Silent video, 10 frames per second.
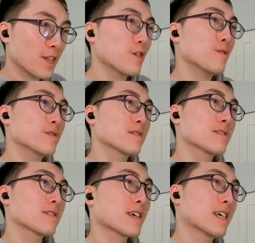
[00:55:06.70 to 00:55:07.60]
videos,
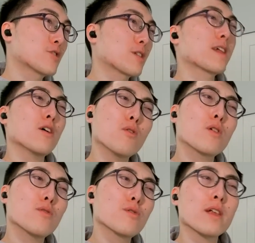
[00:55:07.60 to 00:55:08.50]
and I try to like, oh
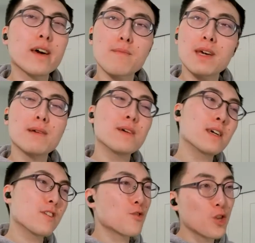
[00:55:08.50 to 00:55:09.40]
cool, like maybe
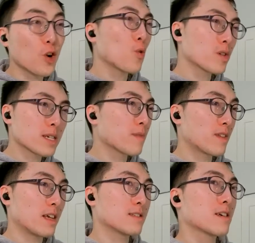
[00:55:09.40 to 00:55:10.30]
you know some of
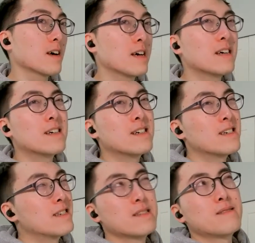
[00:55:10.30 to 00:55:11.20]
these.
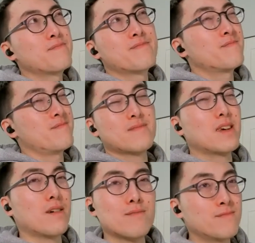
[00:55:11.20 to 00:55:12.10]

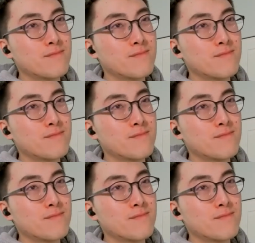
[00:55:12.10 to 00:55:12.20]
Now,